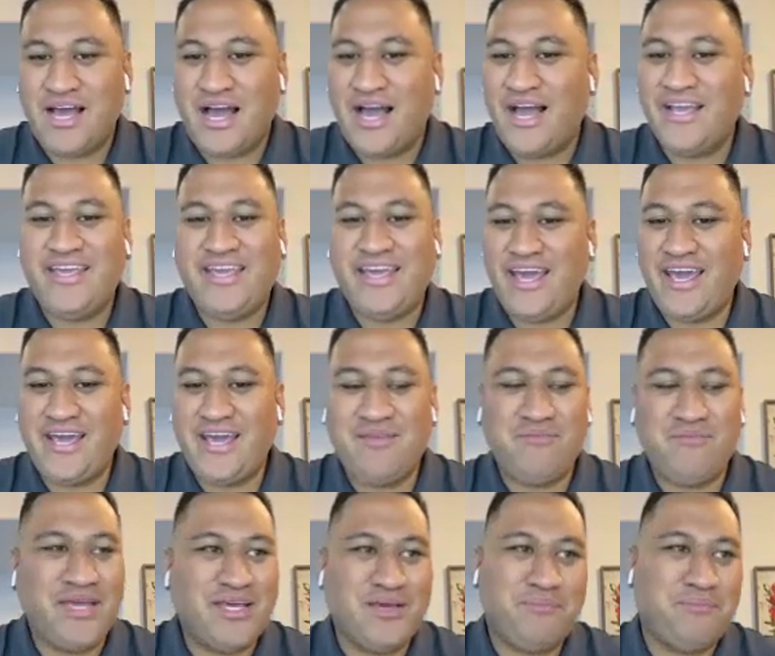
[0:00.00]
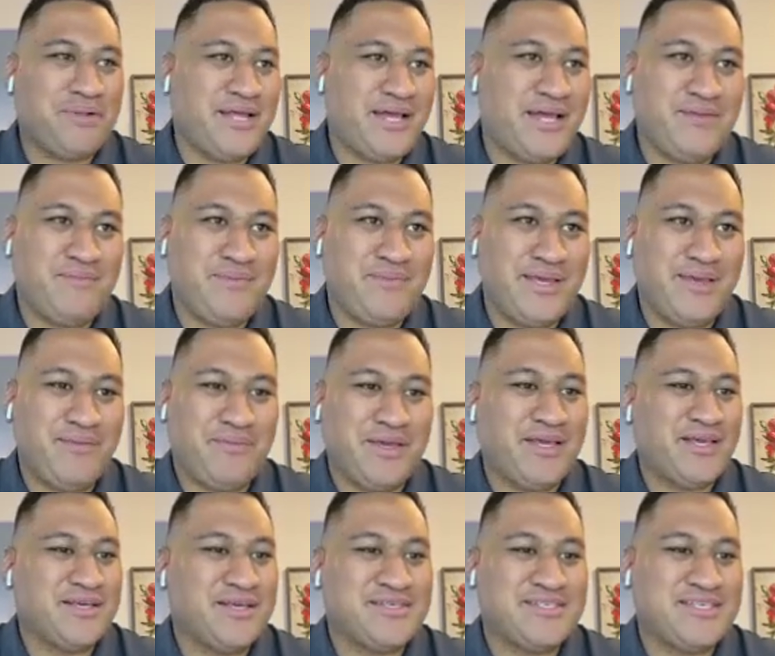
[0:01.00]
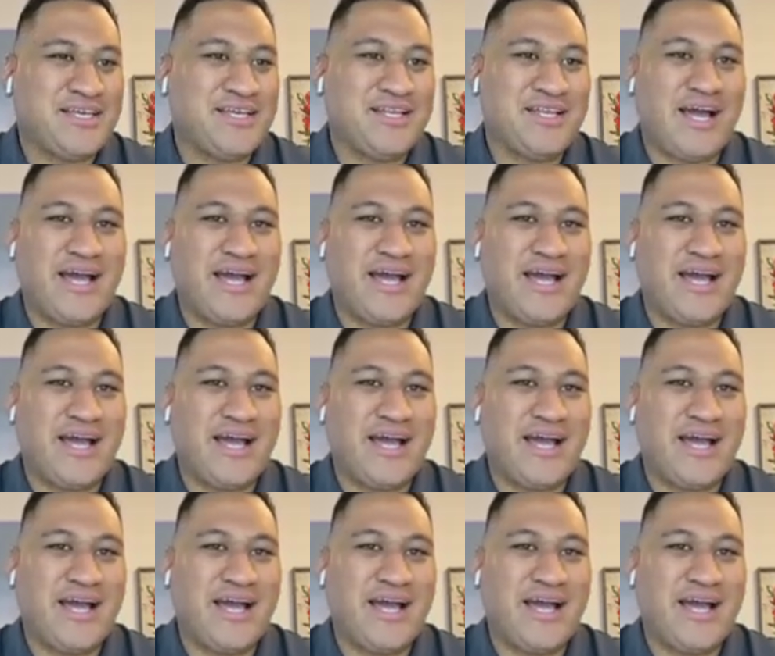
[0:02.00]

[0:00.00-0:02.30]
I can't make a plan B because then